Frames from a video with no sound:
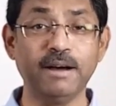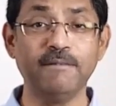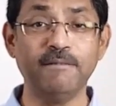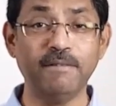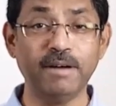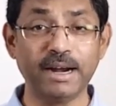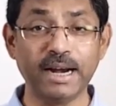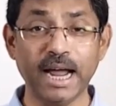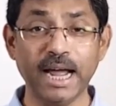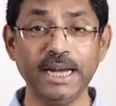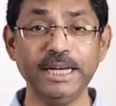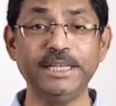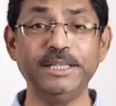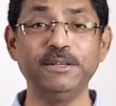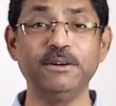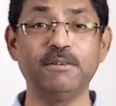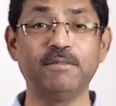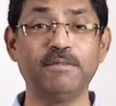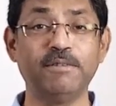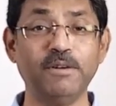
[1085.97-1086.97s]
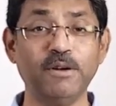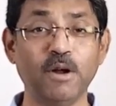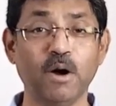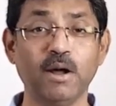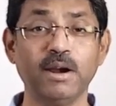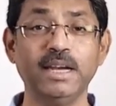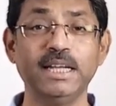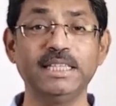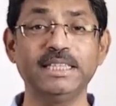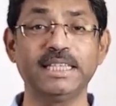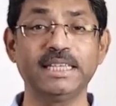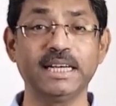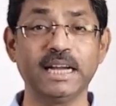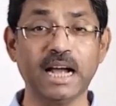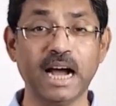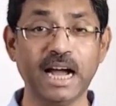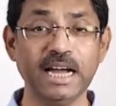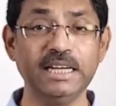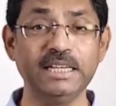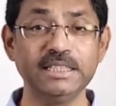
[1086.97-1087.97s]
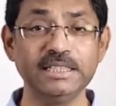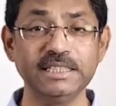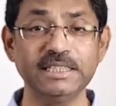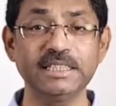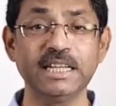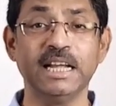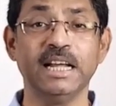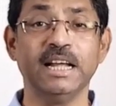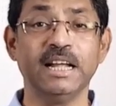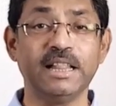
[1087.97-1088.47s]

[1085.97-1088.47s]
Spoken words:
a variety of knowledge and guidance